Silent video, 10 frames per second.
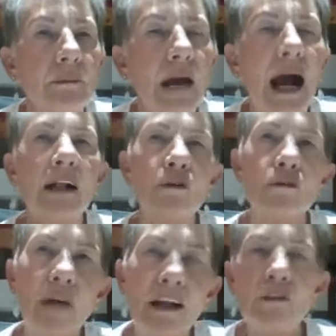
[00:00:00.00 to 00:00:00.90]
I'll
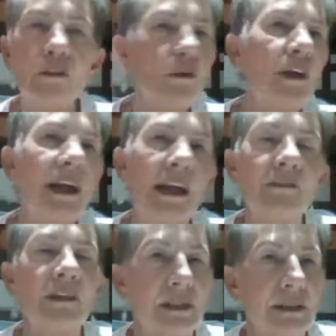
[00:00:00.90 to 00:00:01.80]
run through the
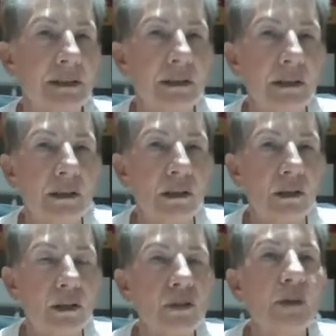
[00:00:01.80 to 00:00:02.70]
heavens
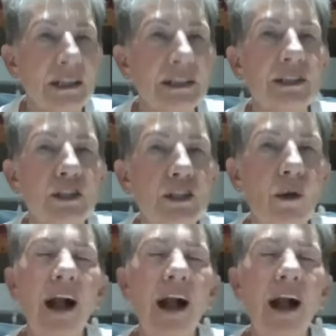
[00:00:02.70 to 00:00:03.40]
to assist you.